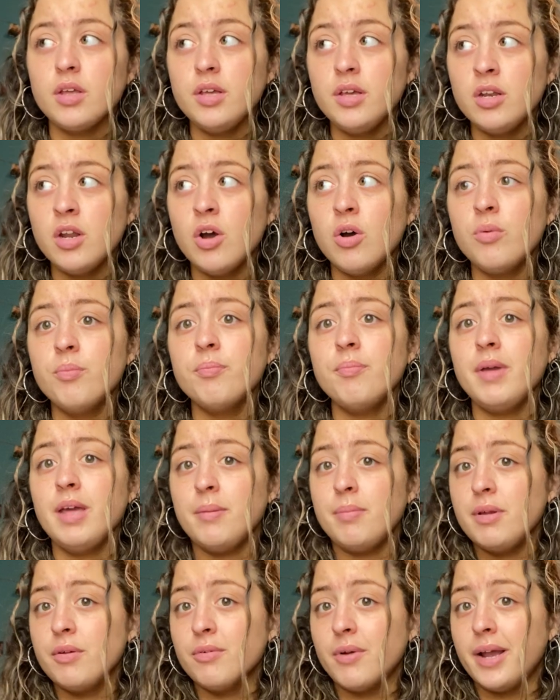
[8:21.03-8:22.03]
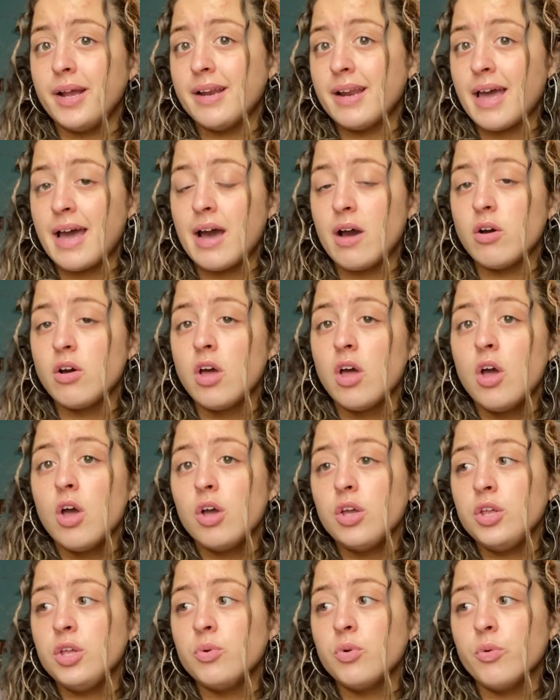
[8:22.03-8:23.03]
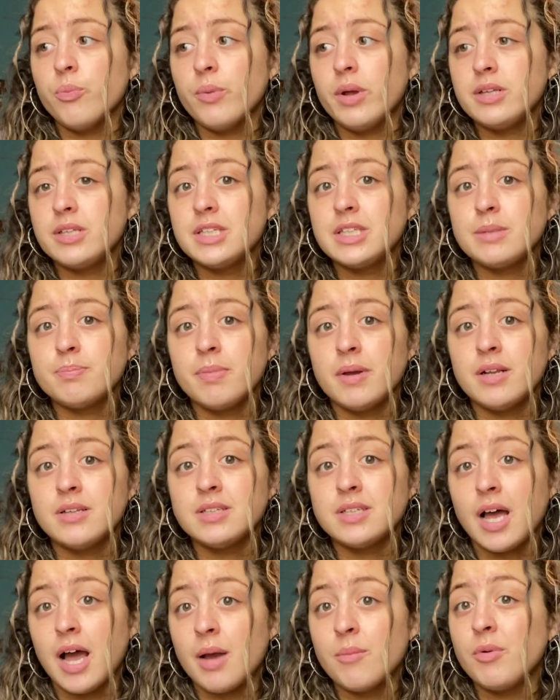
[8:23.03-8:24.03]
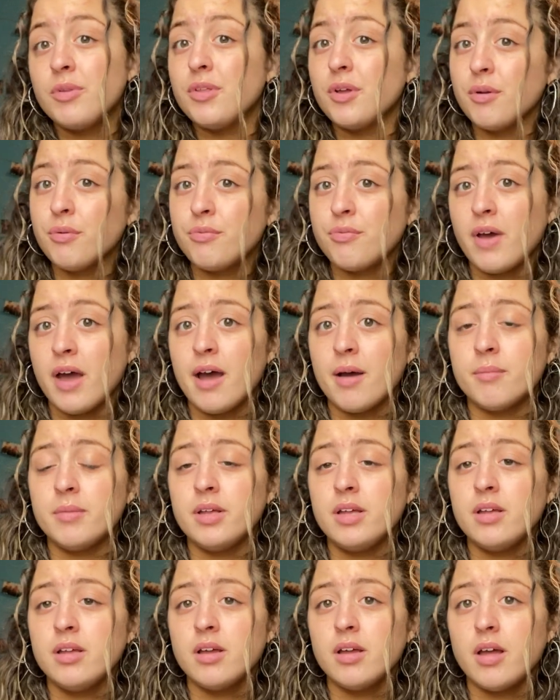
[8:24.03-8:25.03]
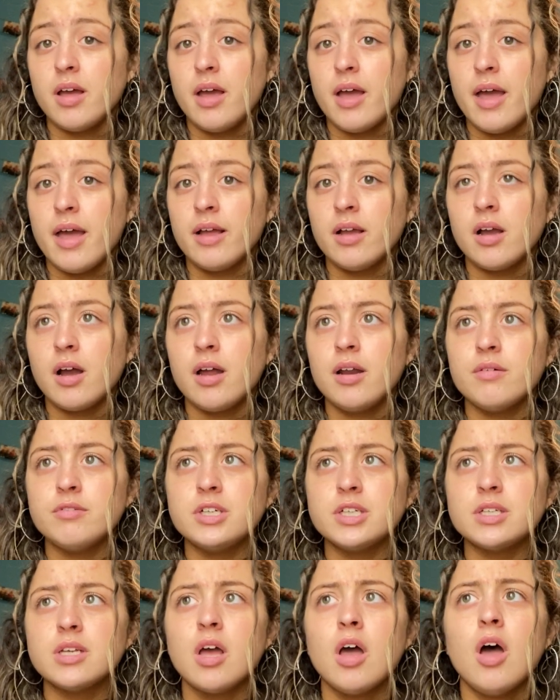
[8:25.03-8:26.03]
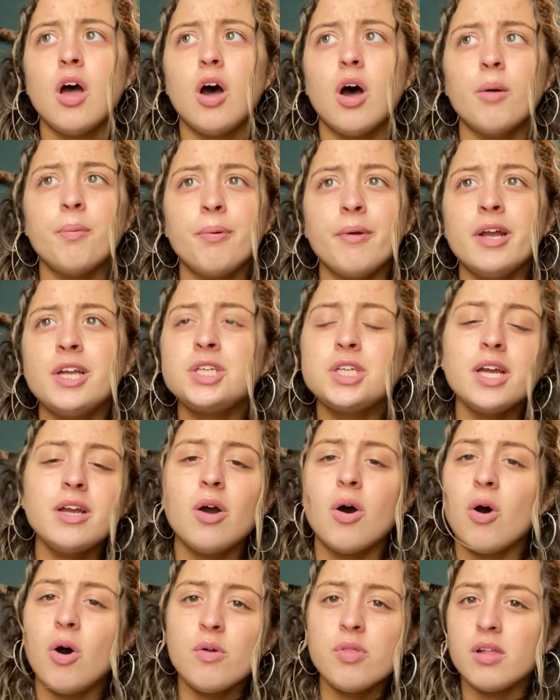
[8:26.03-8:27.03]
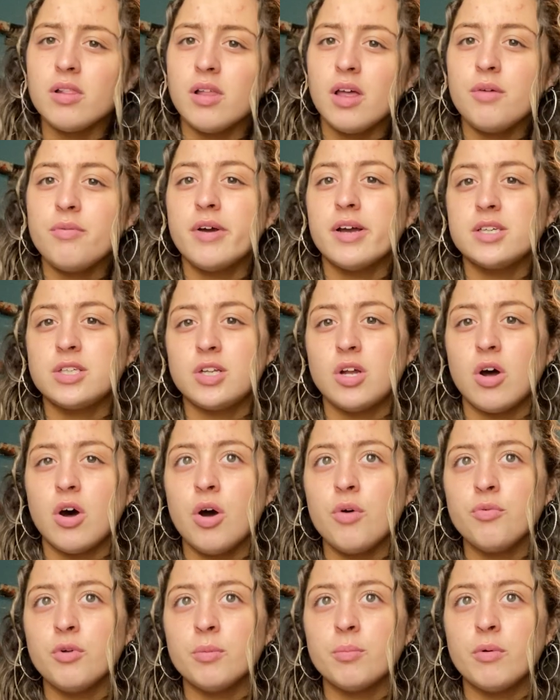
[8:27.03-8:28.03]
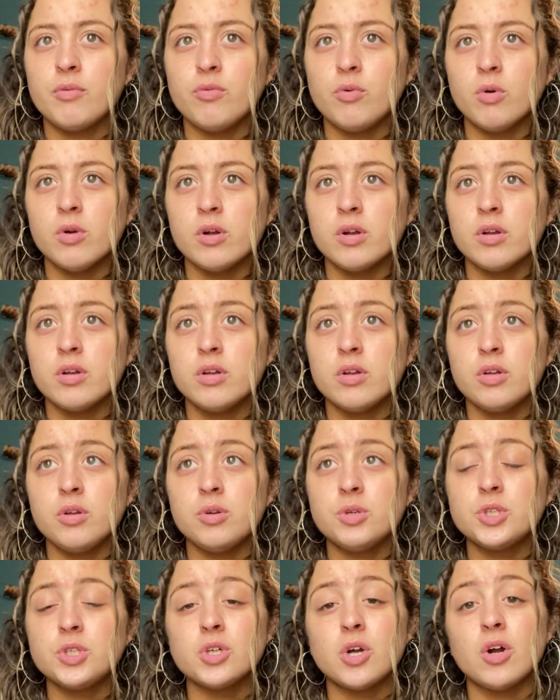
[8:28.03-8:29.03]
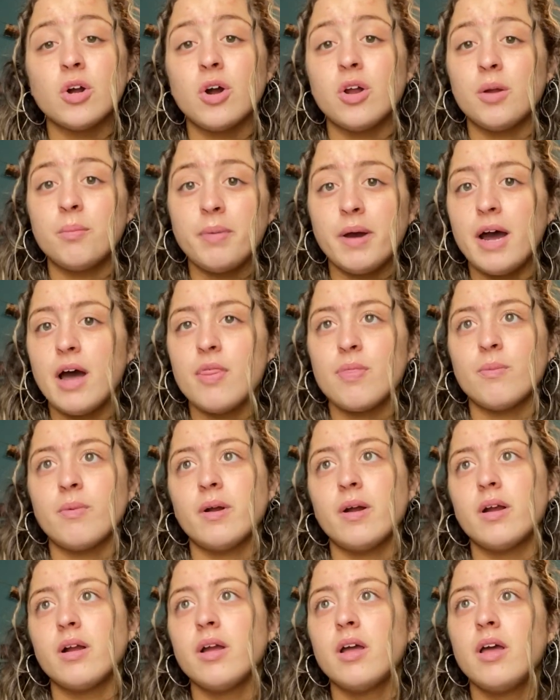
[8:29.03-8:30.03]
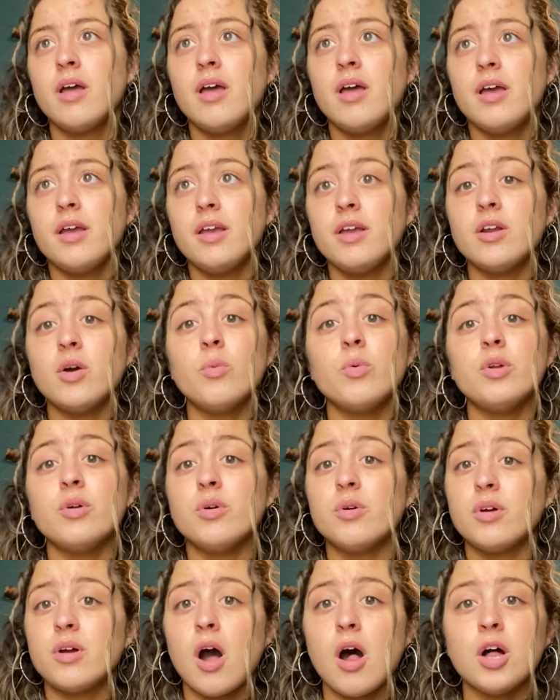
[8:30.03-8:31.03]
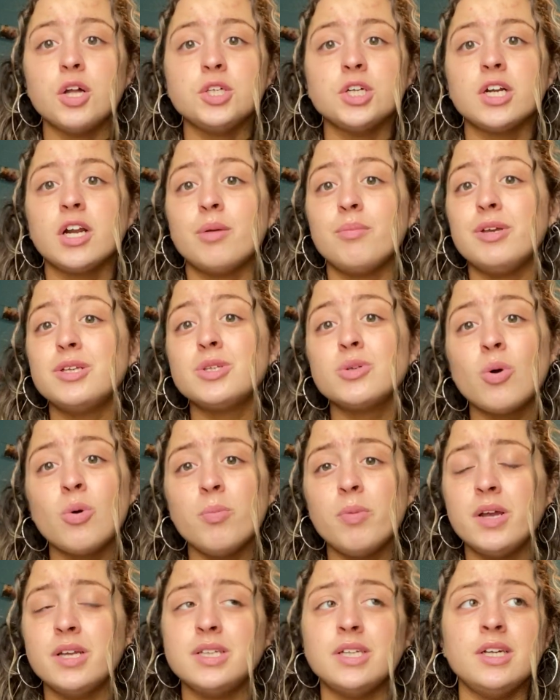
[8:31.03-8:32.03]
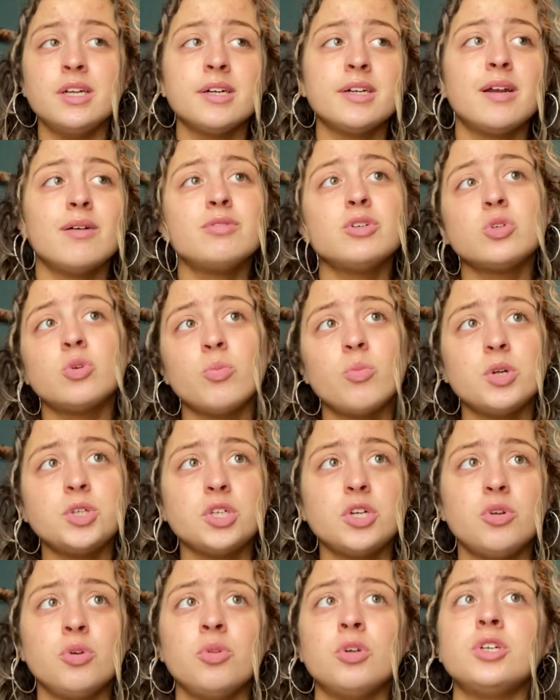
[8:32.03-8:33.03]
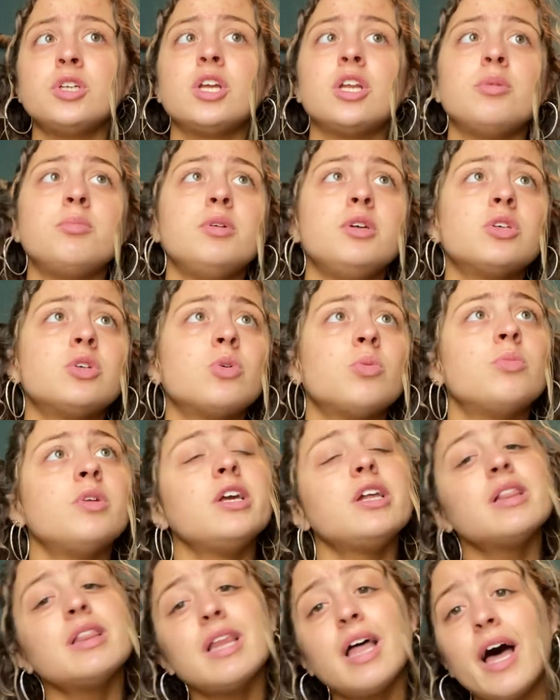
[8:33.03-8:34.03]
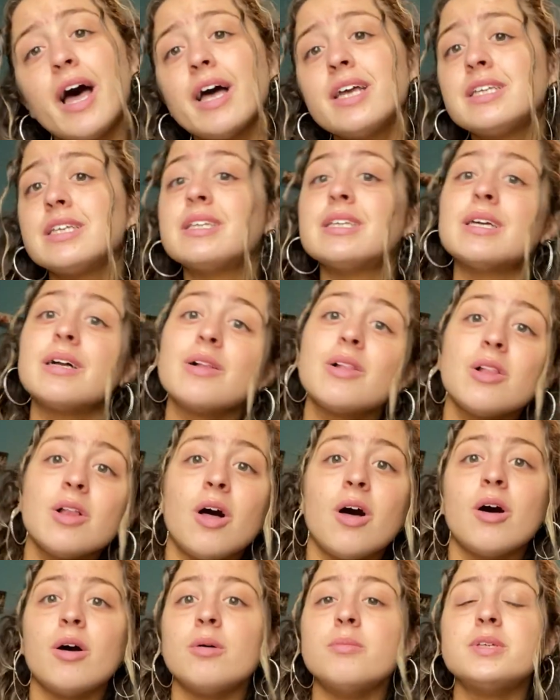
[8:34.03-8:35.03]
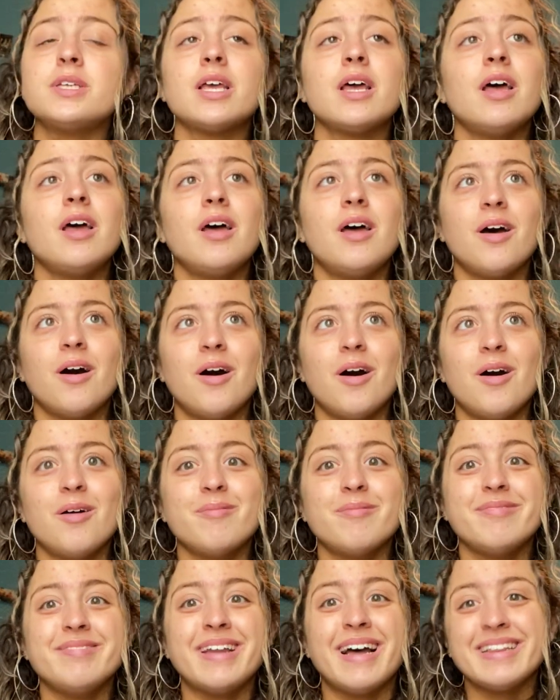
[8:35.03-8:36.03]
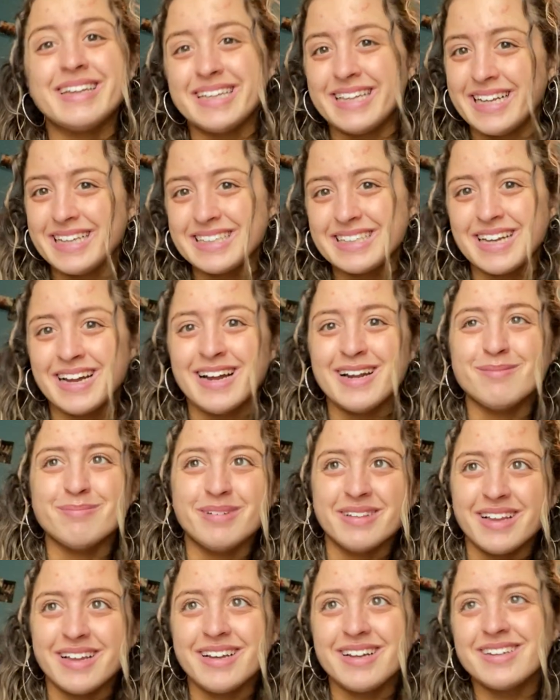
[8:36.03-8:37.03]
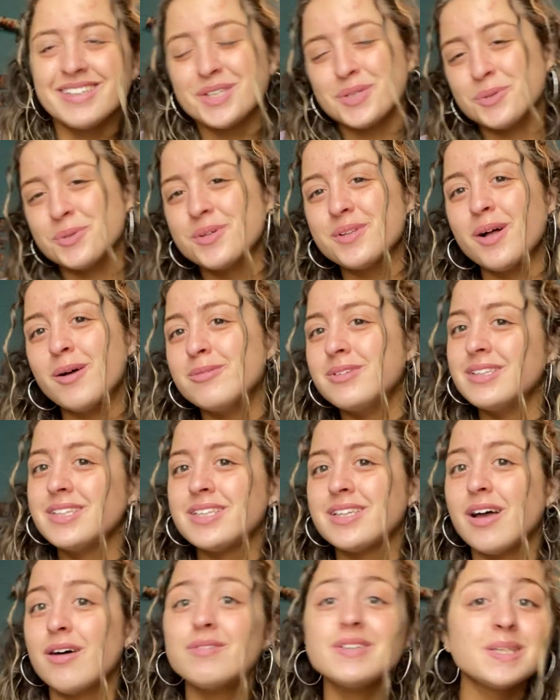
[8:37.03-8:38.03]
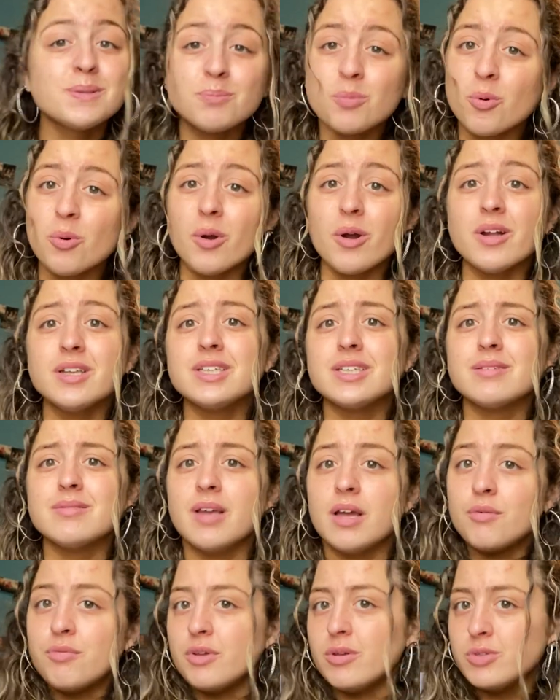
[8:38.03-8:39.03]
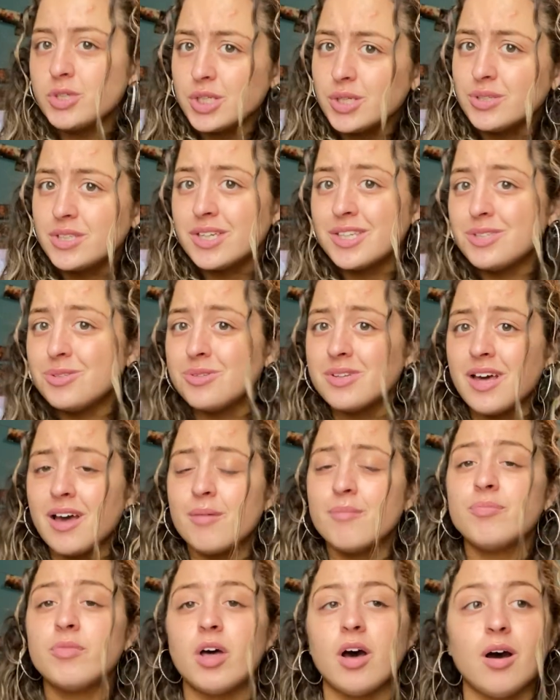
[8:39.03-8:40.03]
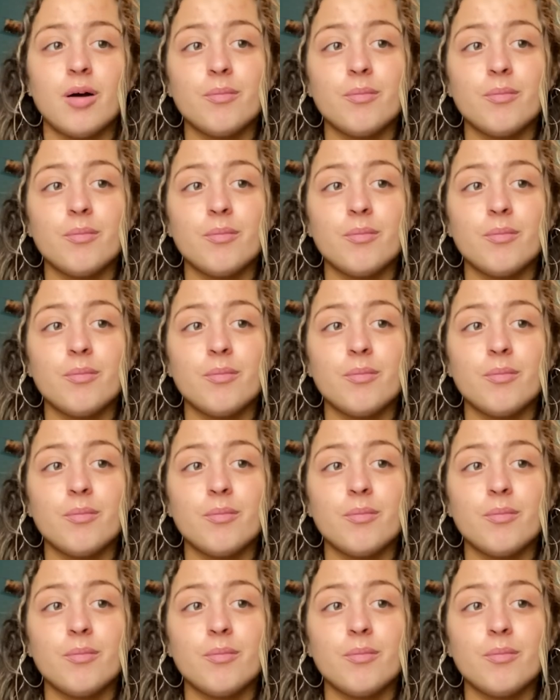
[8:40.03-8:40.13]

Maybe right now you were meant to spend time with your family and kind of just appreciate all that life has to offer before you start on a path where, when you go to college, you're going to be so busy. You're going to have so much to do. There's going to be so many classes and clubs, not the dance kind, but like school clubs and stuff, sports, if you choose to do them,